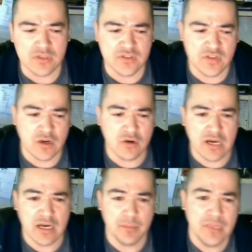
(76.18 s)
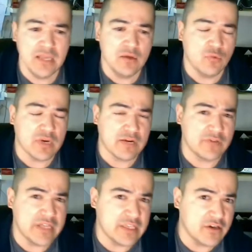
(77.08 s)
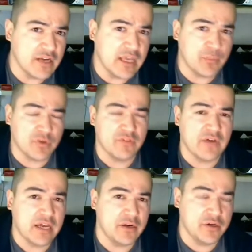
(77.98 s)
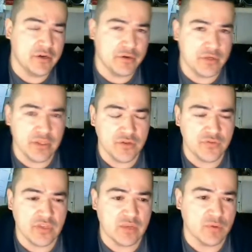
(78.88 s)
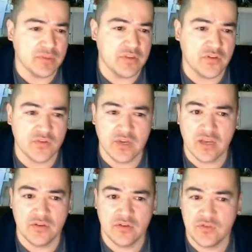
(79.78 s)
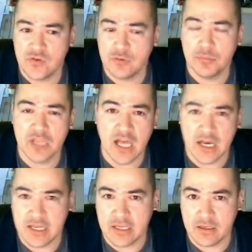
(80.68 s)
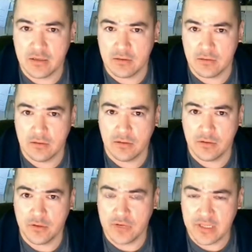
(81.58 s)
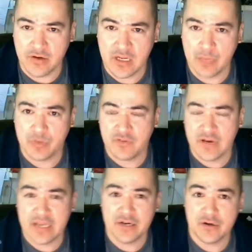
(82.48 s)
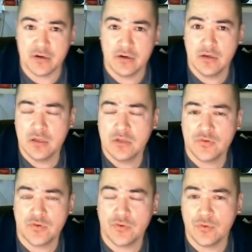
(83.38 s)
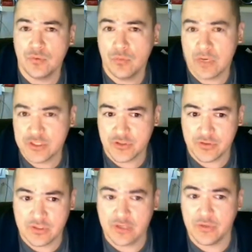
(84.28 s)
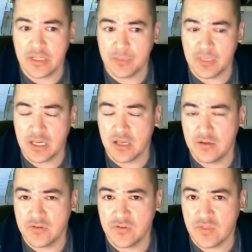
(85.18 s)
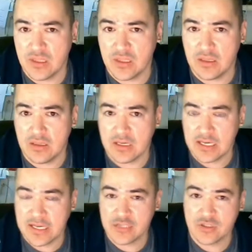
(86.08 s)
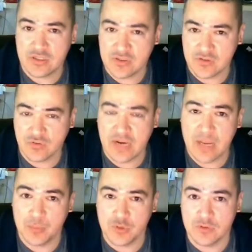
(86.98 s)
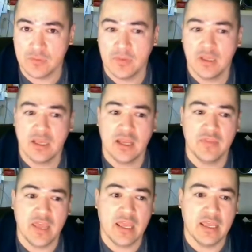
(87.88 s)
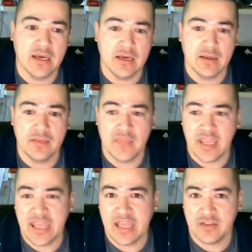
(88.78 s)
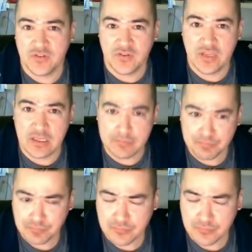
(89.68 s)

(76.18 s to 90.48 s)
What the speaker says: So whatever internet provider you're using, what this does is you blind your internet provider to what you're doing because the connection is scrambled and they can't see.